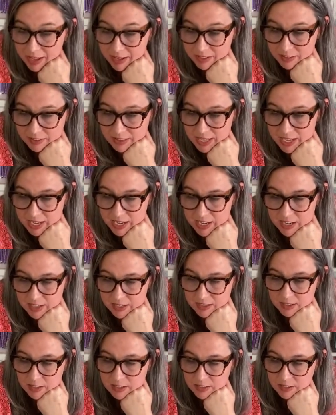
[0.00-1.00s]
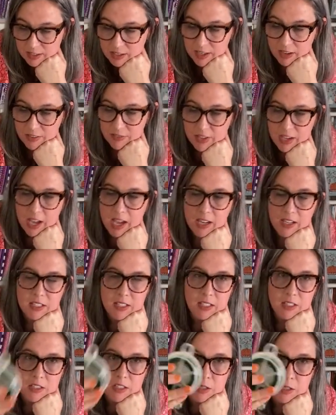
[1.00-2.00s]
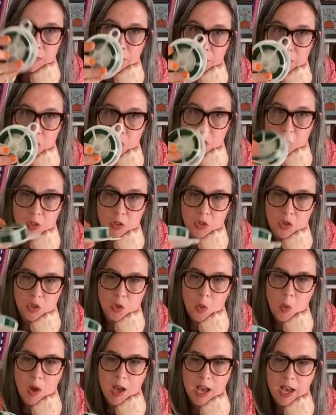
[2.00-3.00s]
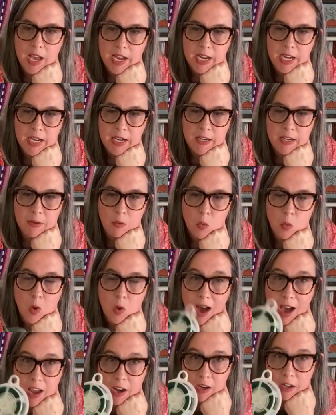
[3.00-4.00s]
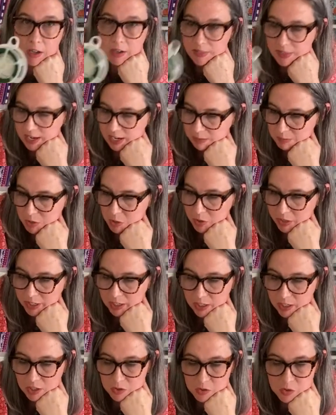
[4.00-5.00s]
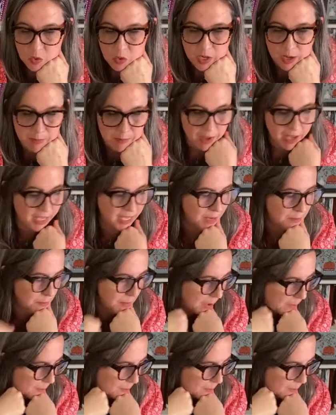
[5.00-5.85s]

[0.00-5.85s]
Then I've got some floral twine wire that I'm going to use when I'm making my